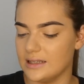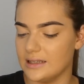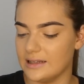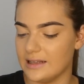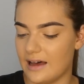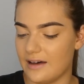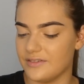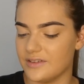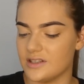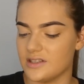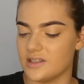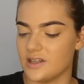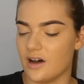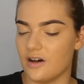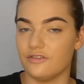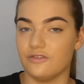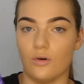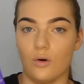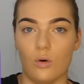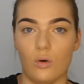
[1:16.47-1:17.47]
Lavender
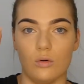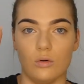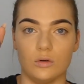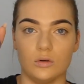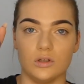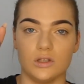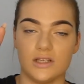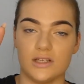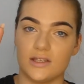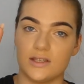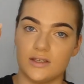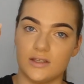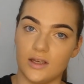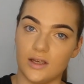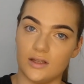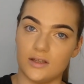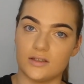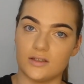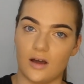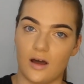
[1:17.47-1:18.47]
for all
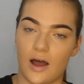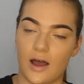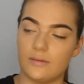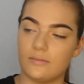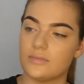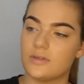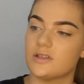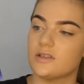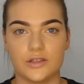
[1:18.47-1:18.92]
skin types.